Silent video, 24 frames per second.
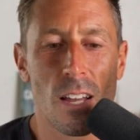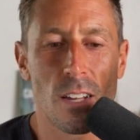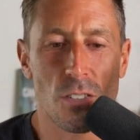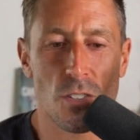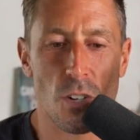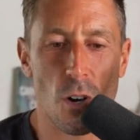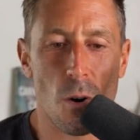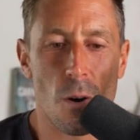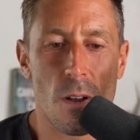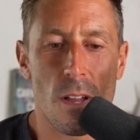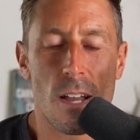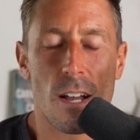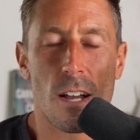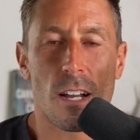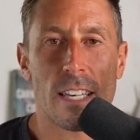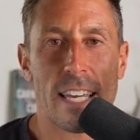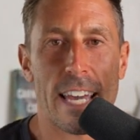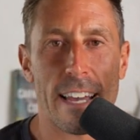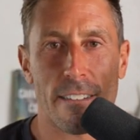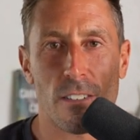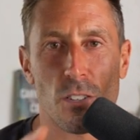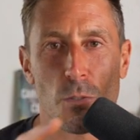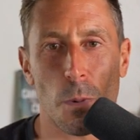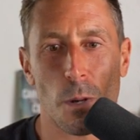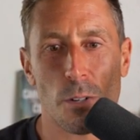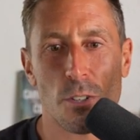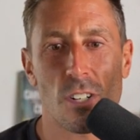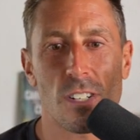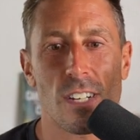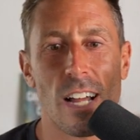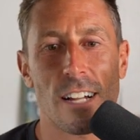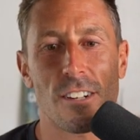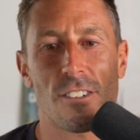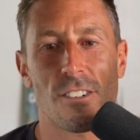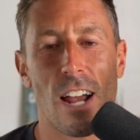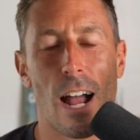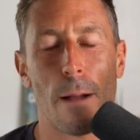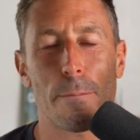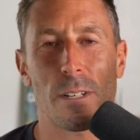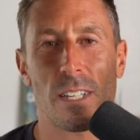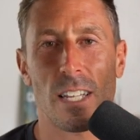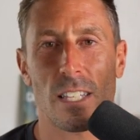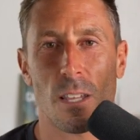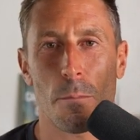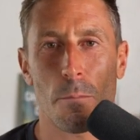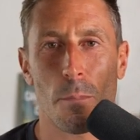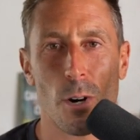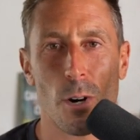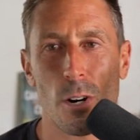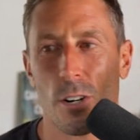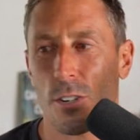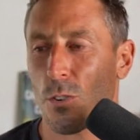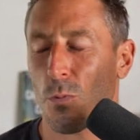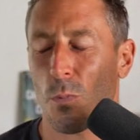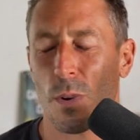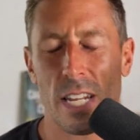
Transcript: So Shop to get the merch.